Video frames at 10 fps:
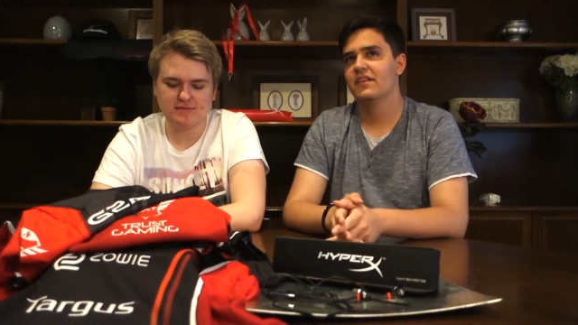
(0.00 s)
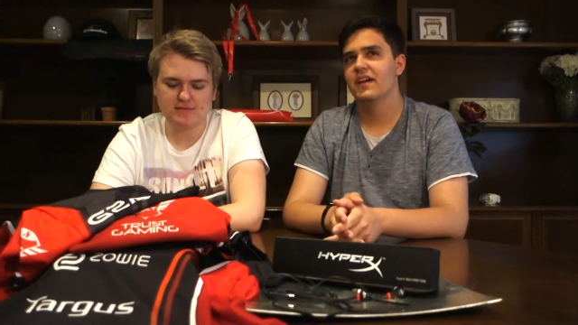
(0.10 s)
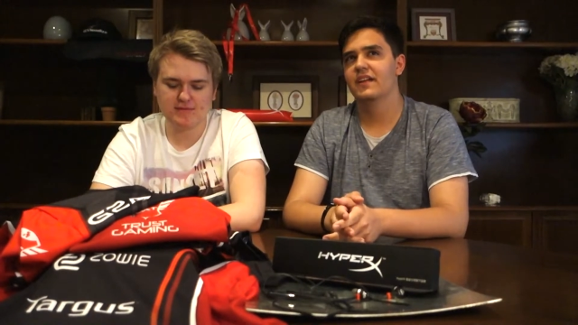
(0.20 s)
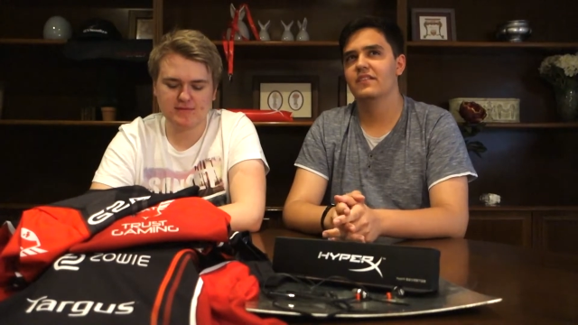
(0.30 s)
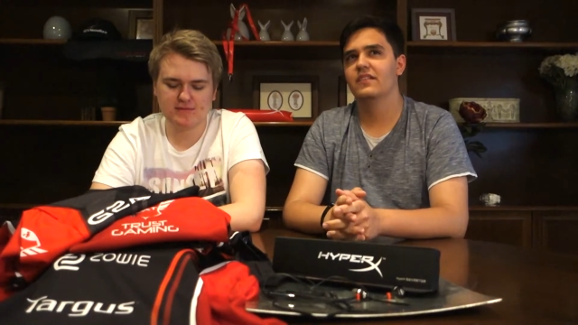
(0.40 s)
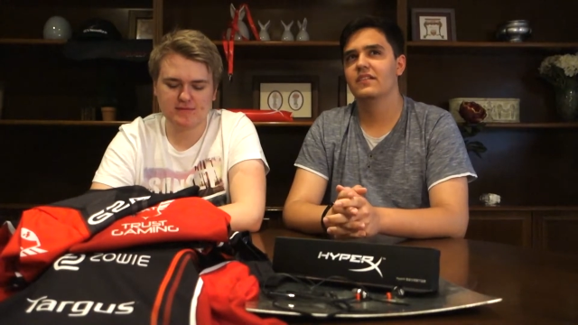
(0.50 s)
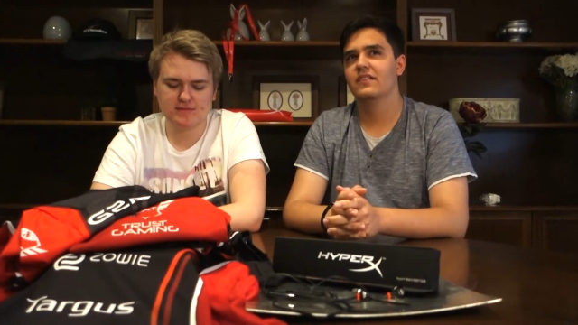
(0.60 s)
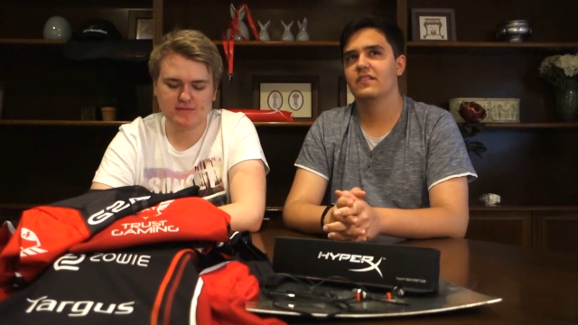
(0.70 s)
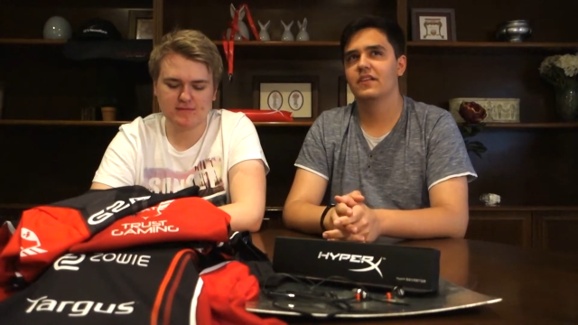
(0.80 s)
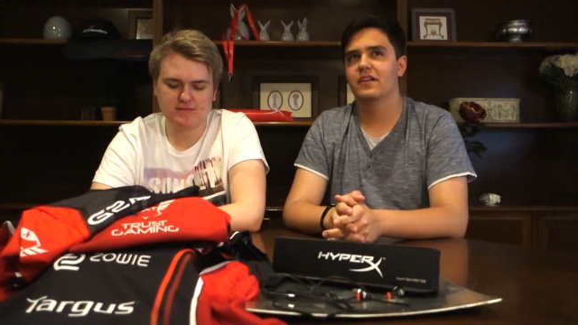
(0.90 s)
Speaker 1: And in
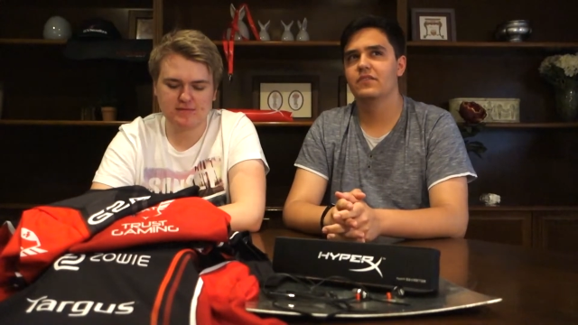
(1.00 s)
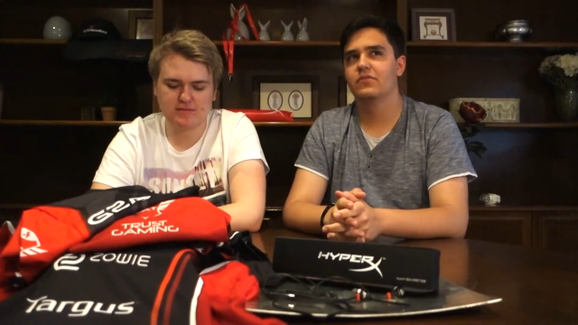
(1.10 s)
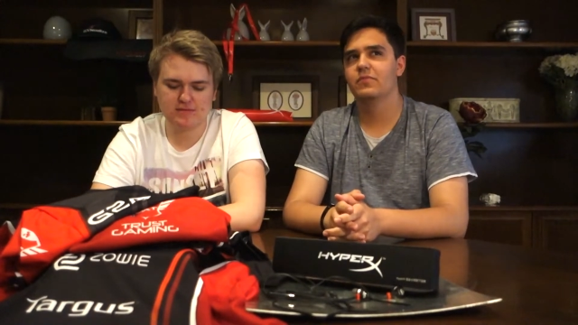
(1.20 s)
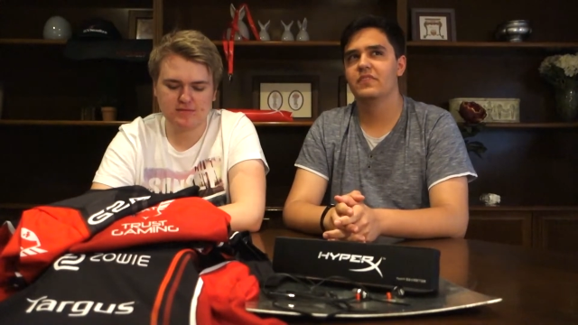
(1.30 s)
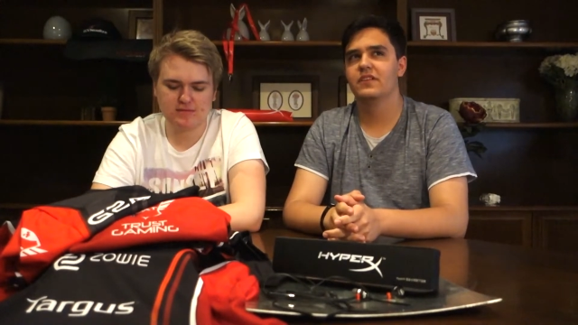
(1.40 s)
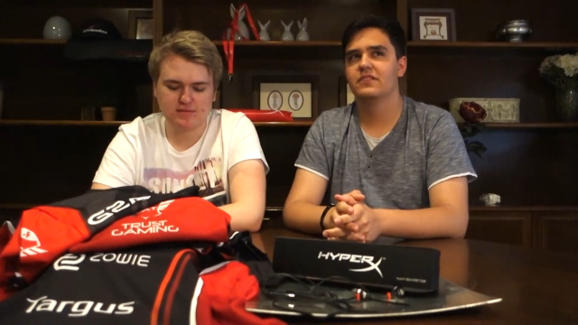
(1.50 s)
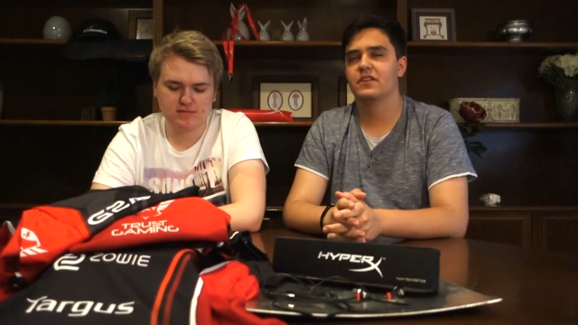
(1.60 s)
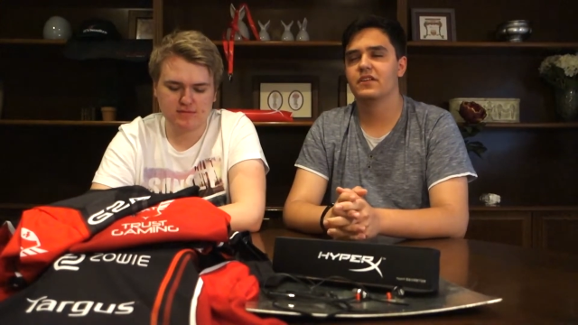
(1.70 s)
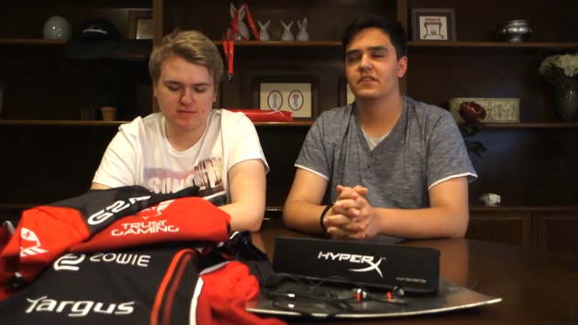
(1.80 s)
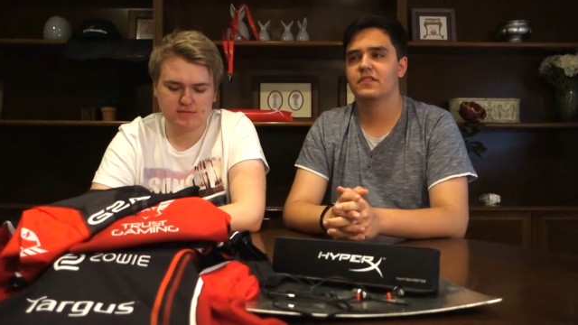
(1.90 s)
the second group stage I
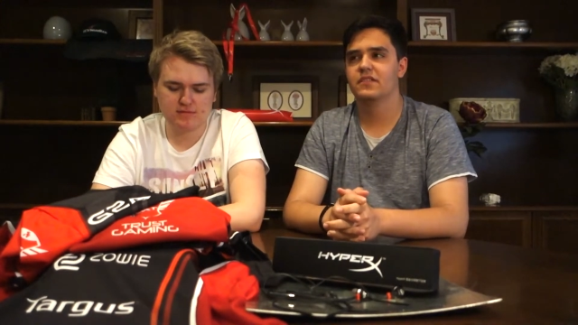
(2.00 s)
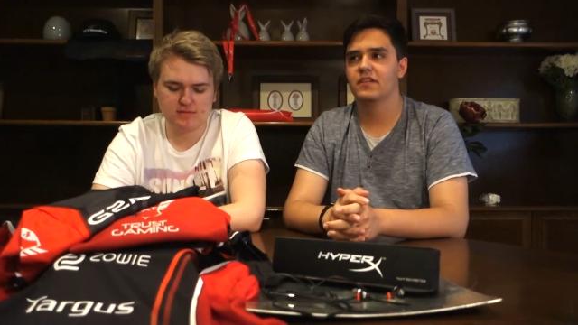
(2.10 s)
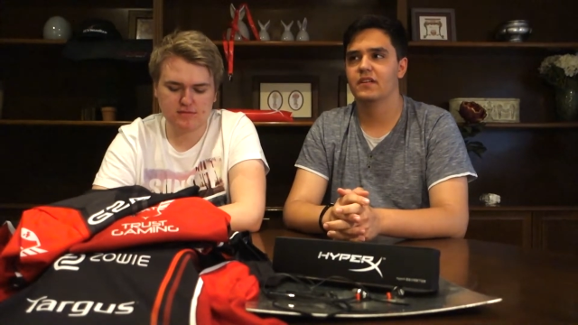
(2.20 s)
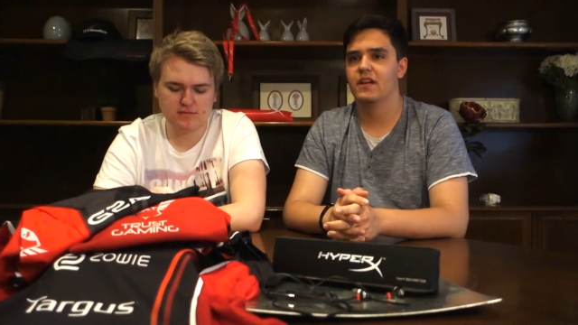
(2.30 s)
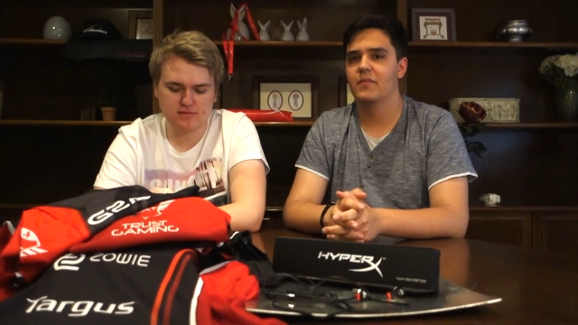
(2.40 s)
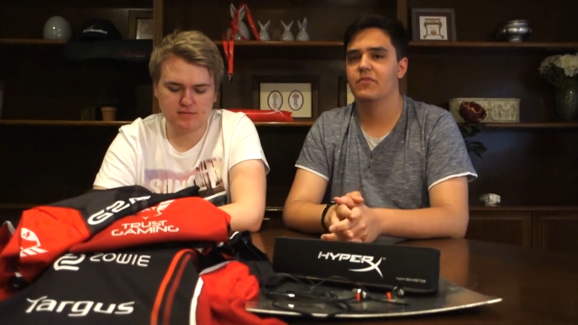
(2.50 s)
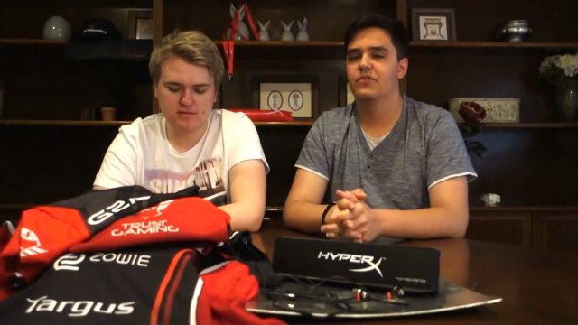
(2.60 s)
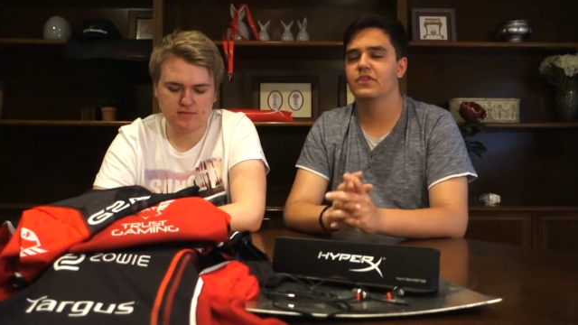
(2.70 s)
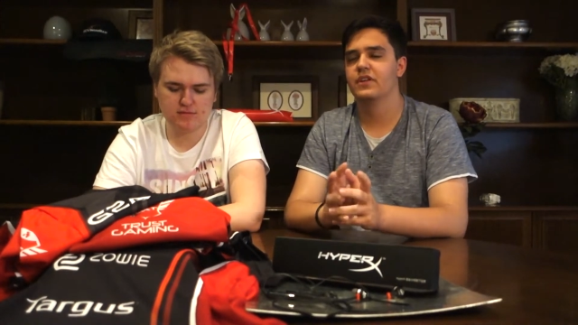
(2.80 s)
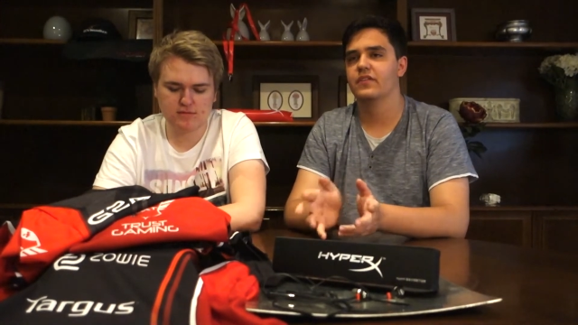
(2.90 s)
got uh,
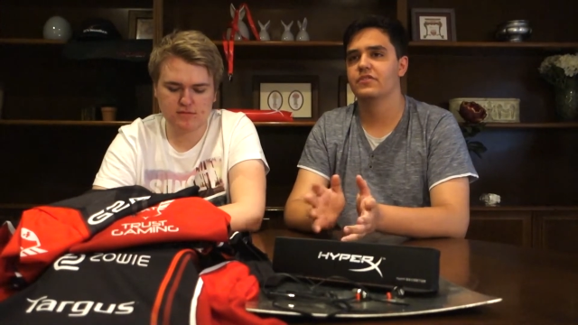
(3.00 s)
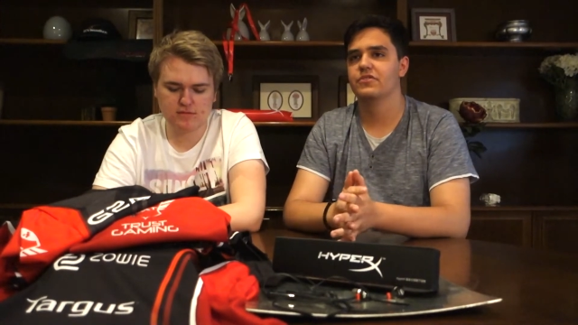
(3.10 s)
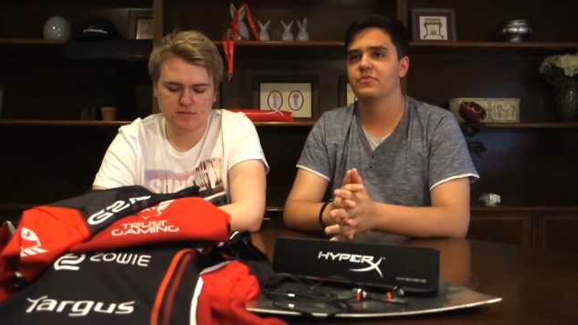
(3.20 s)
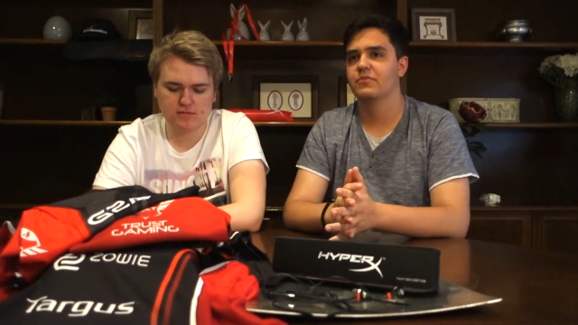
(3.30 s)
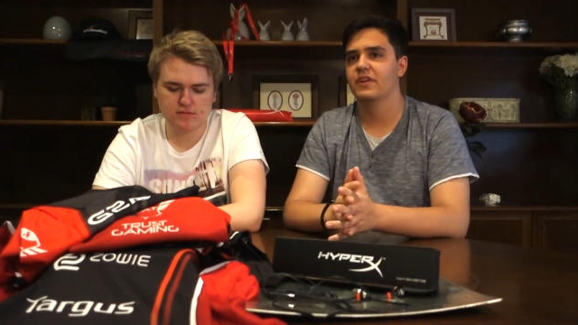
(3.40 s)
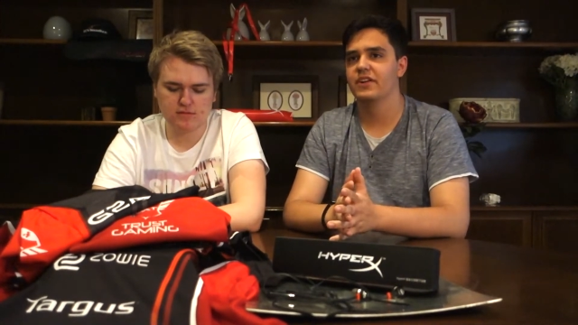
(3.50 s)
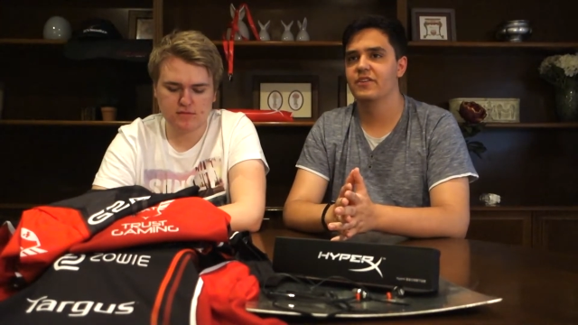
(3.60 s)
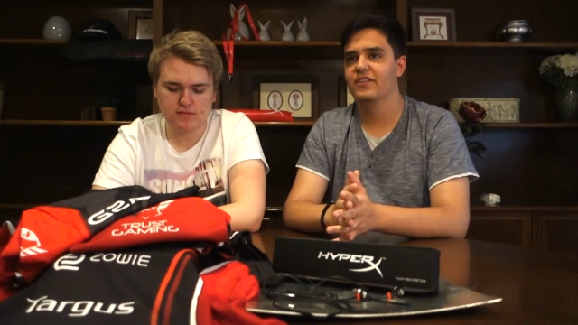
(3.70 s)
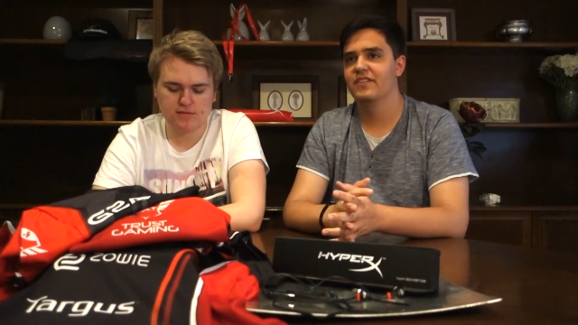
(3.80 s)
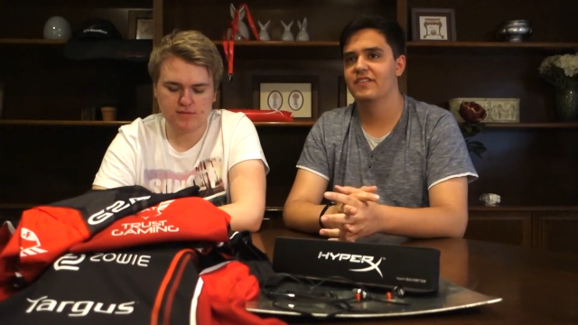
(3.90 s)
Lambo, another German player,